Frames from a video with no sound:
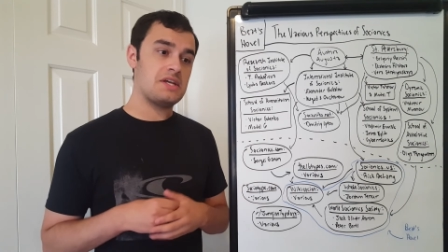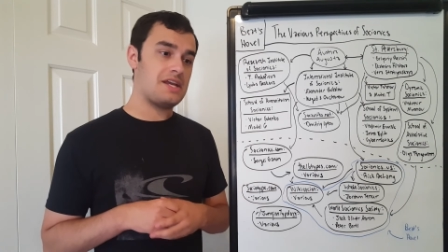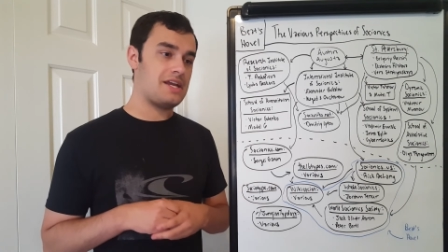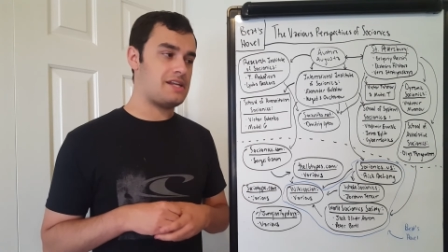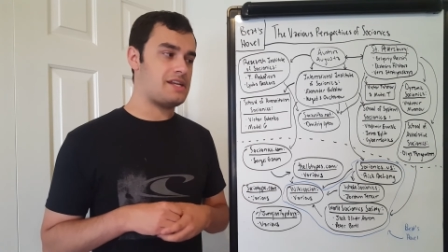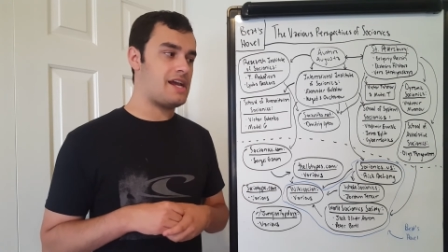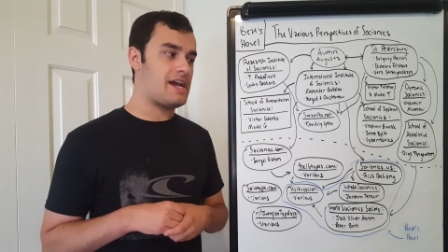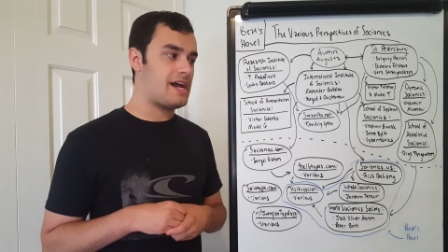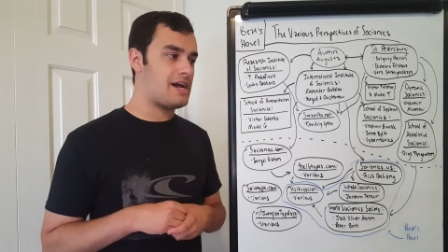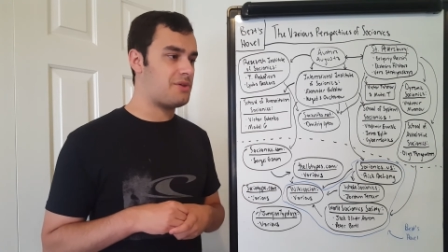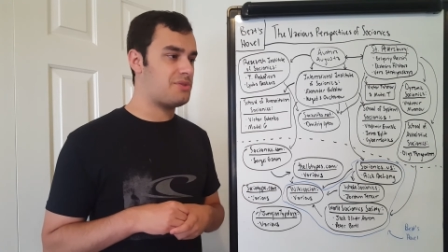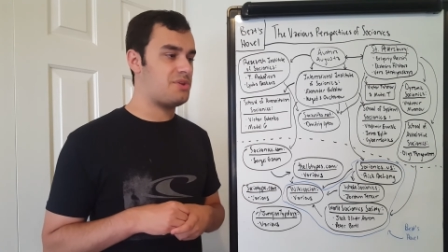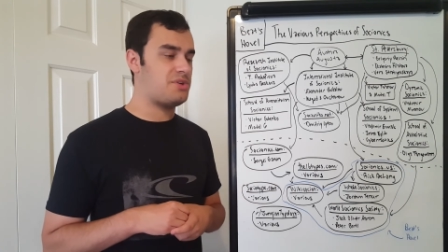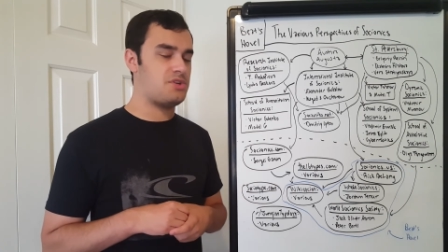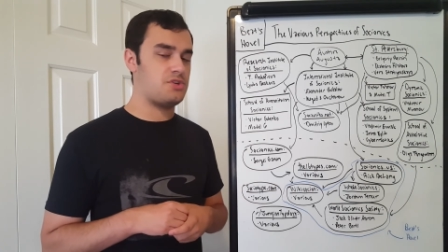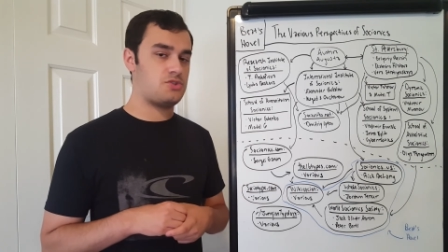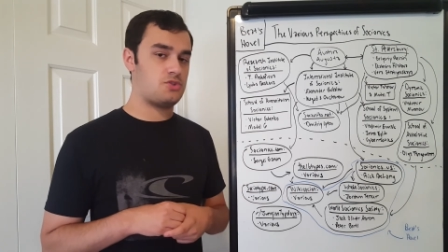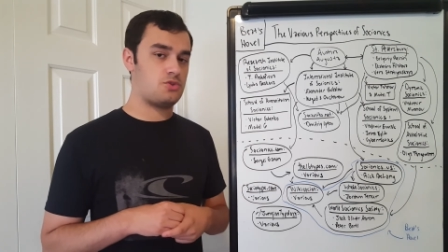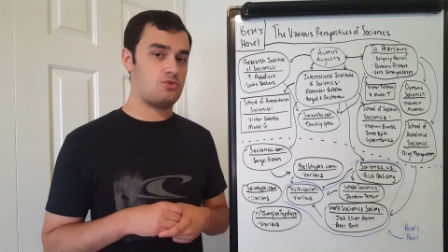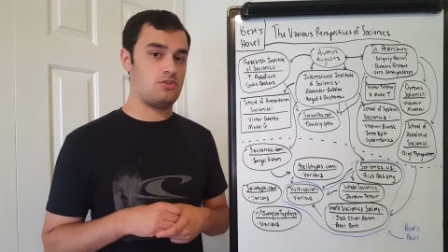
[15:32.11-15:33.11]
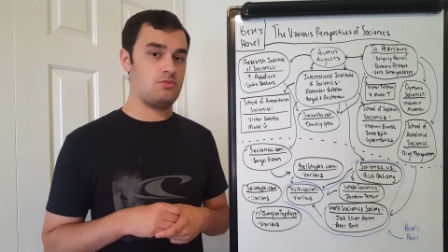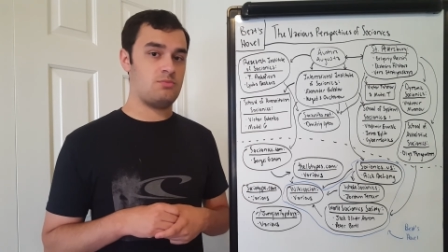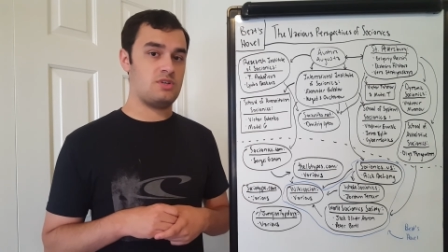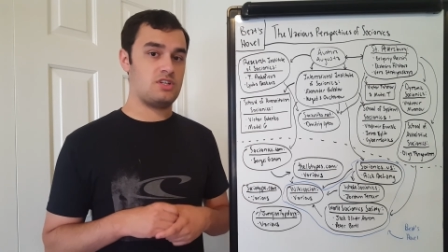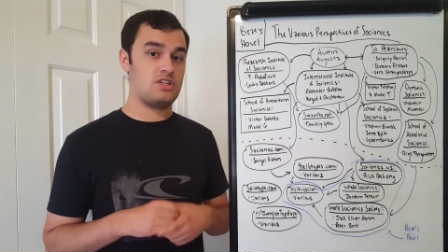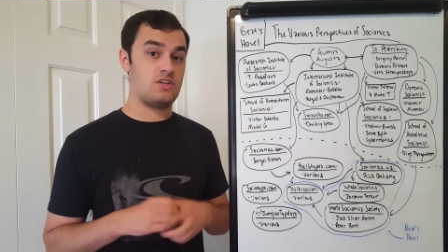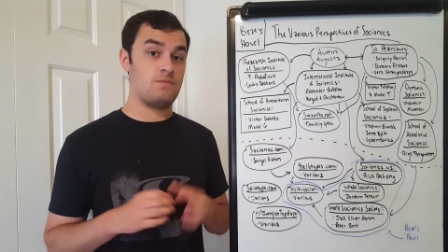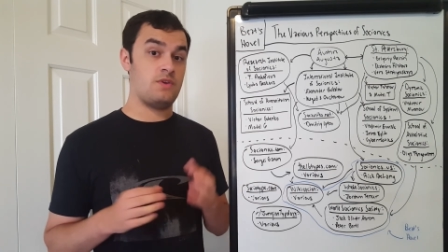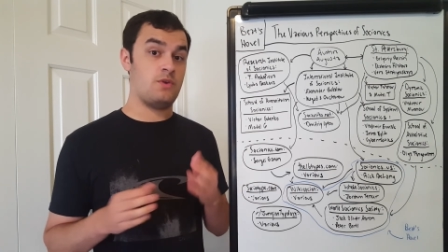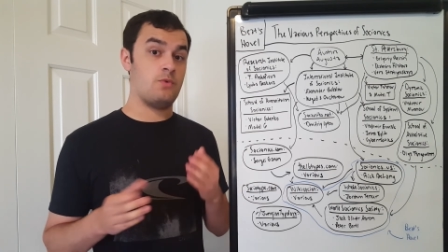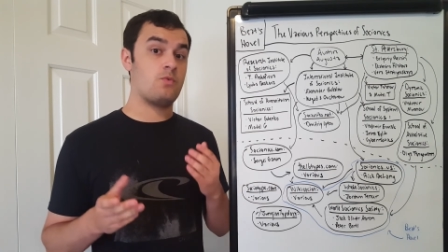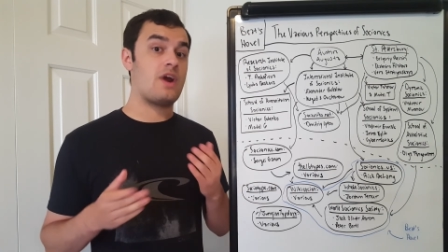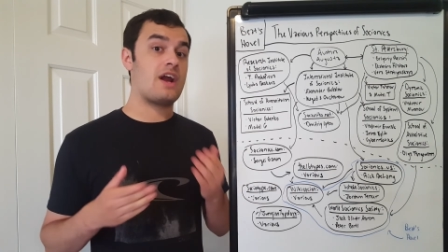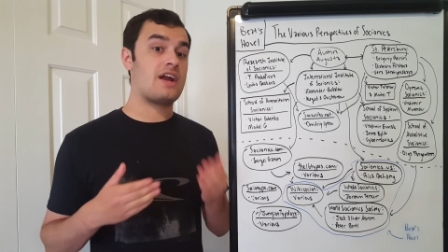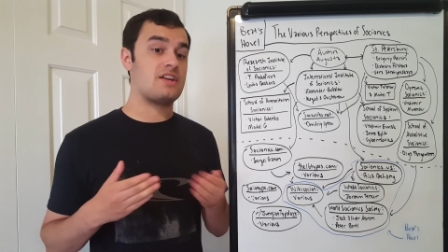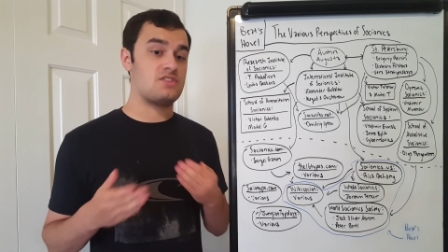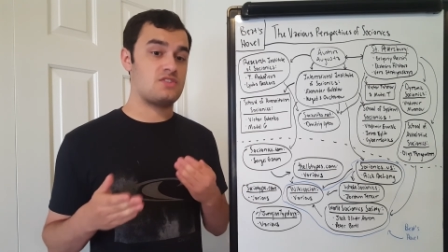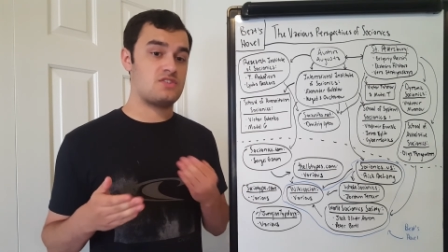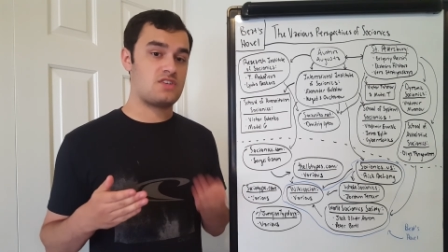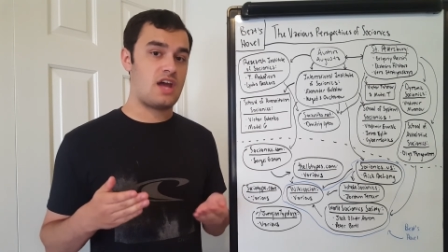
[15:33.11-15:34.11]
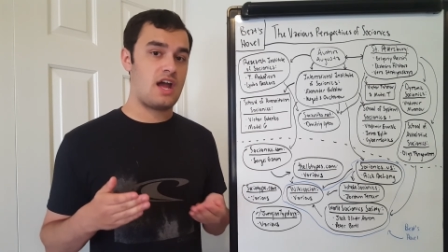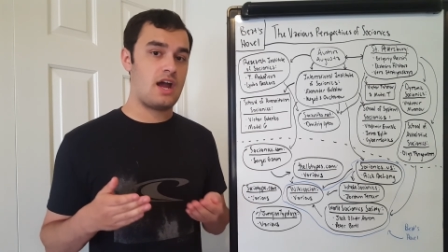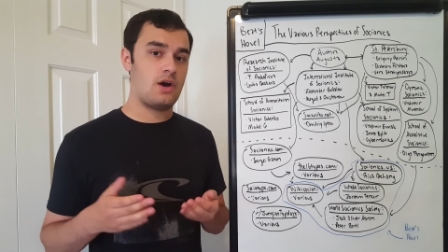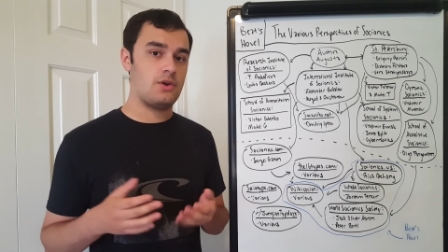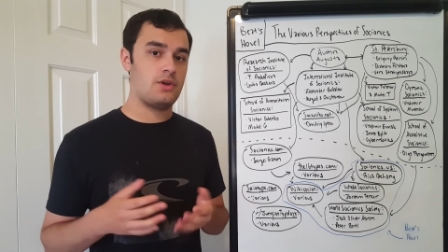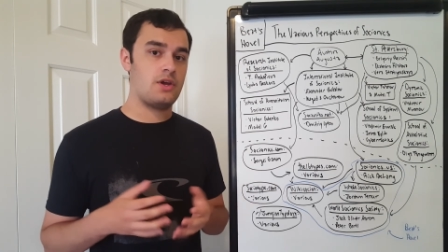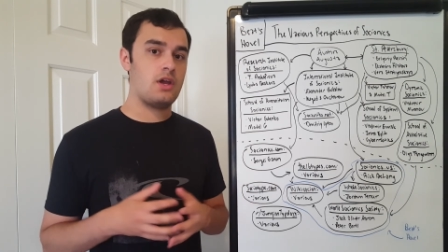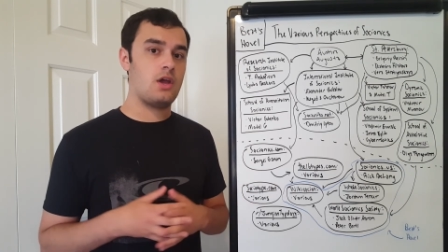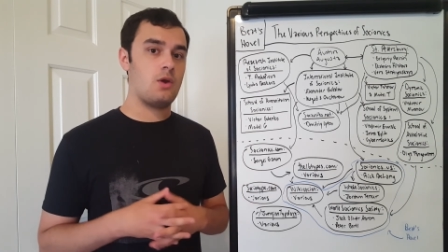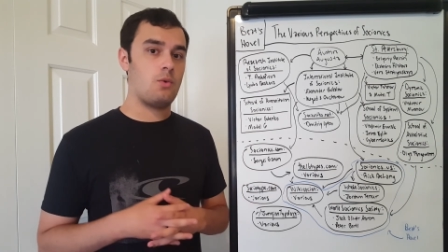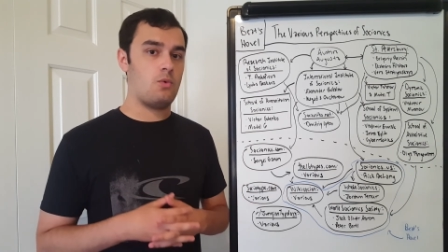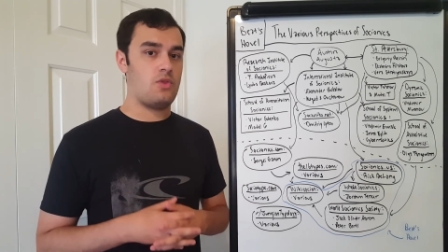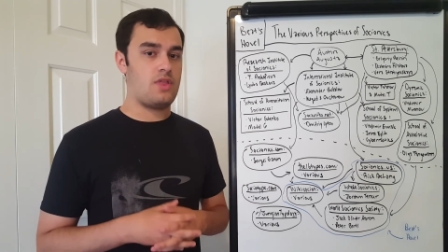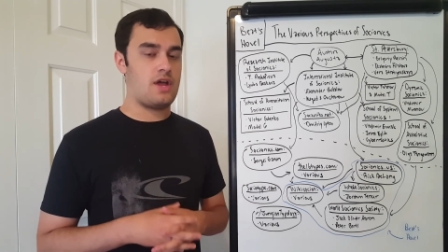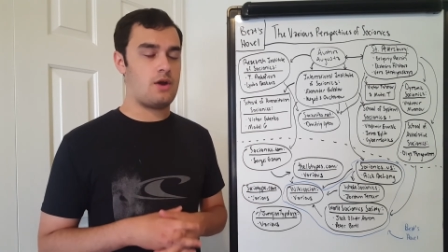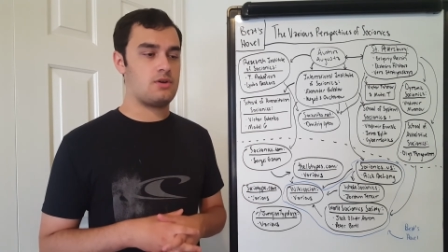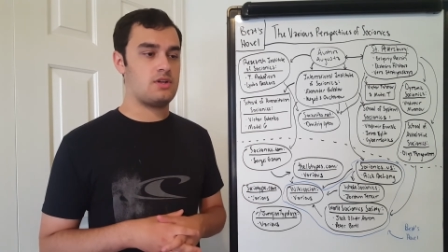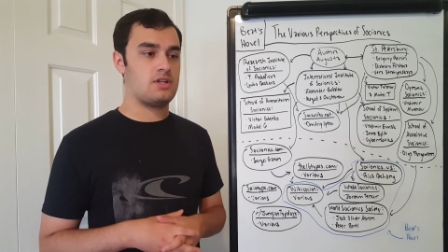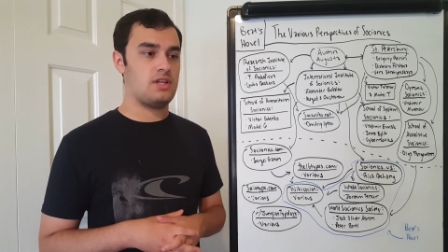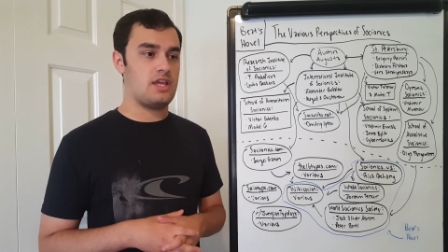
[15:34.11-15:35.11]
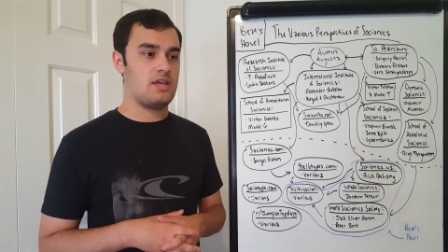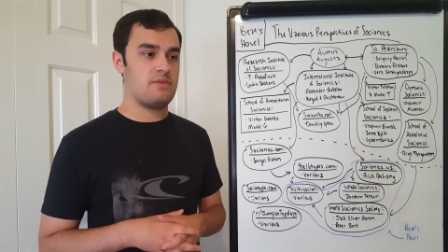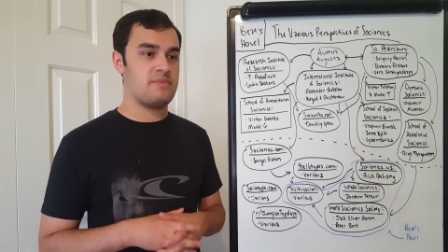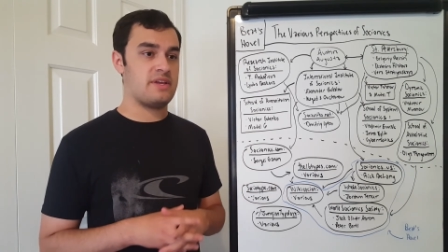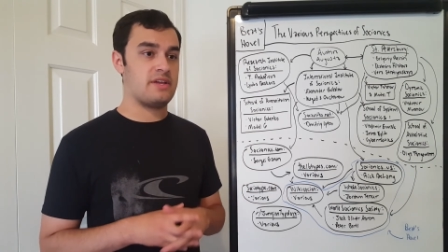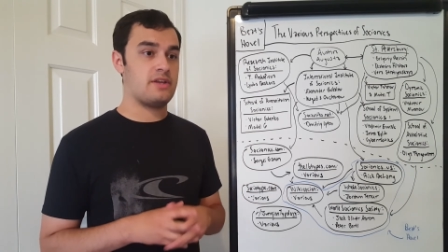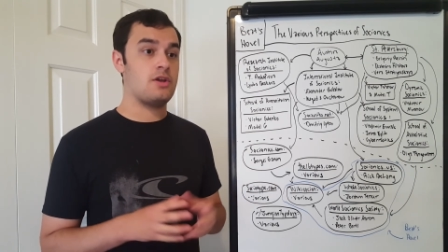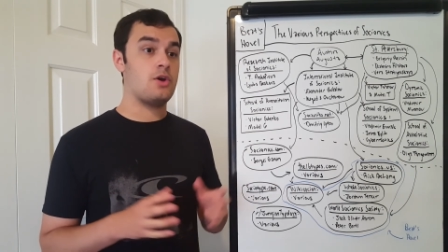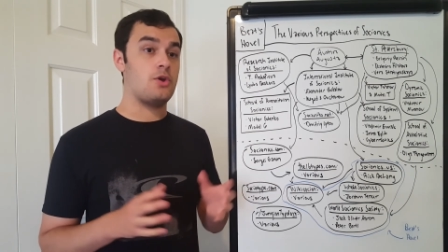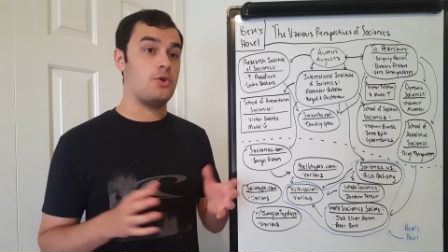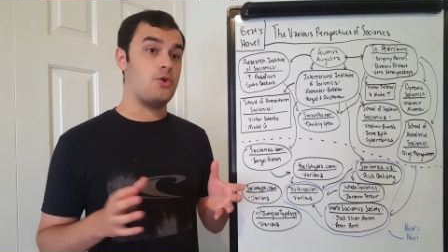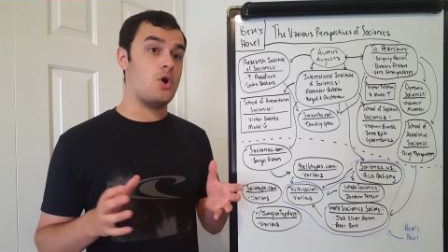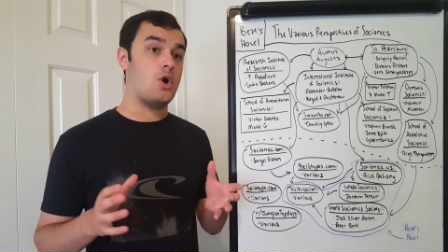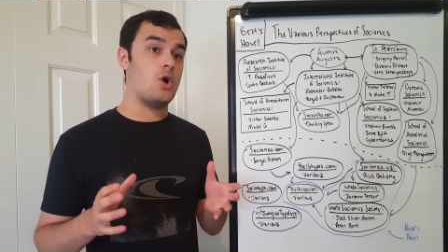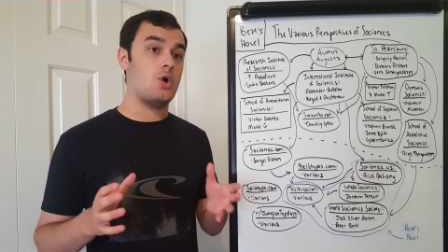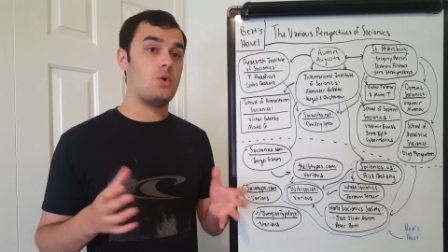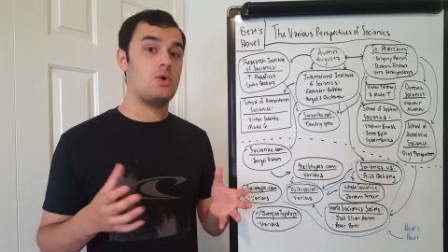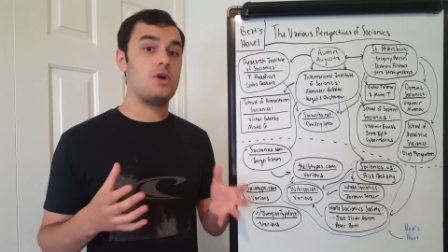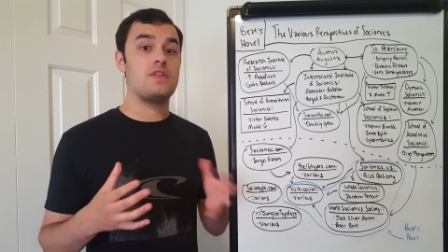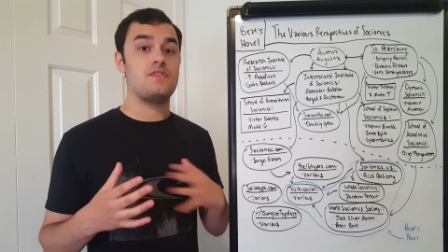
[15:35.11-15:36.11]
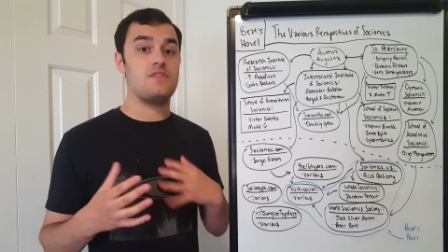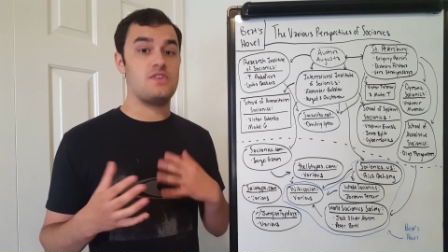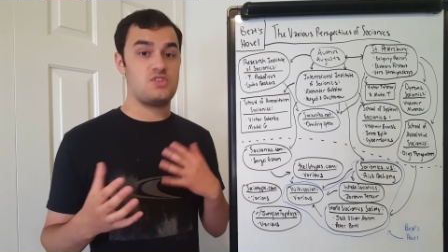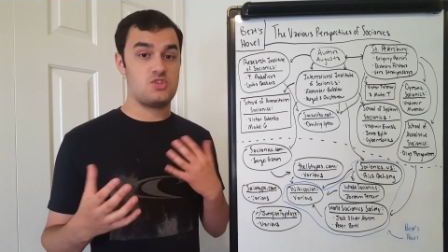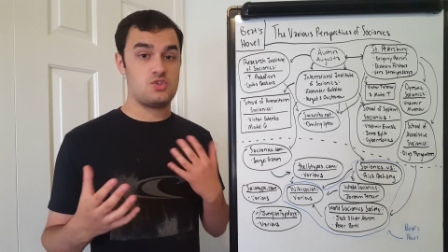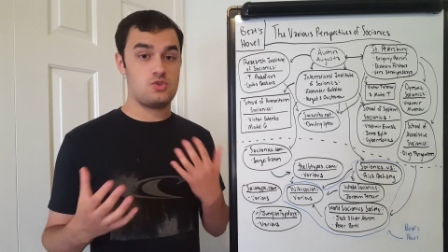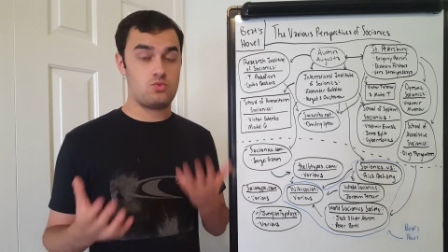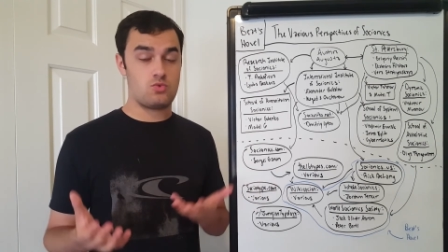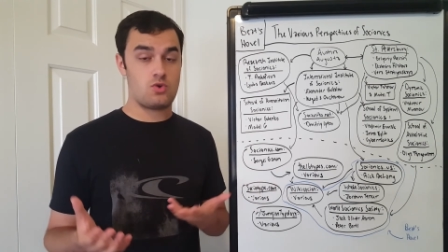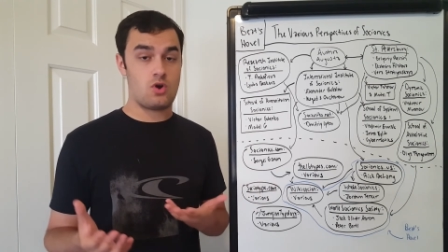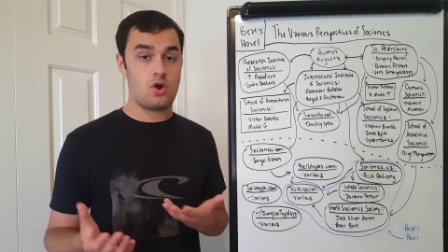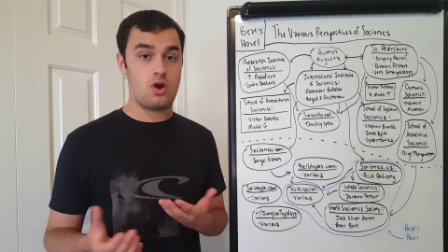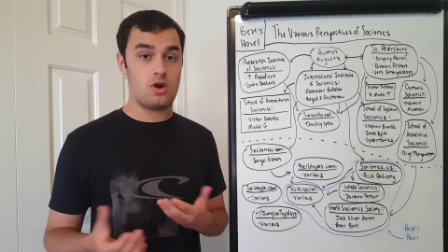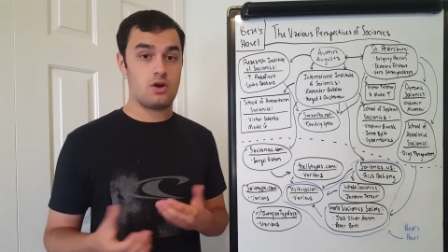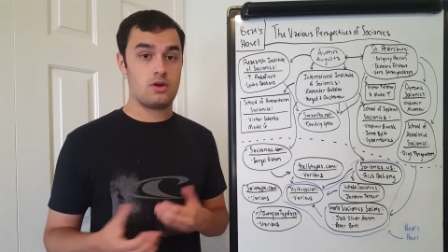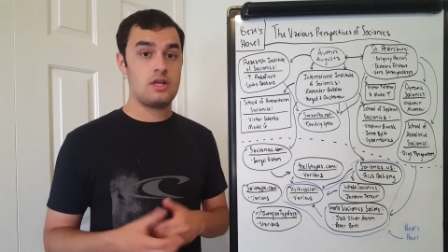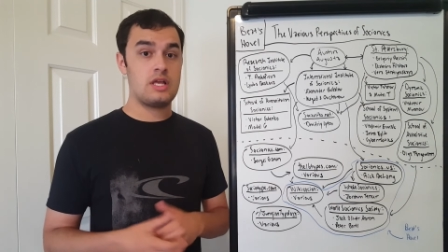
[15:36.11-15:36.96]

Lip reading: and how the disagreement can be reconciled without claiming, no, this is wrong.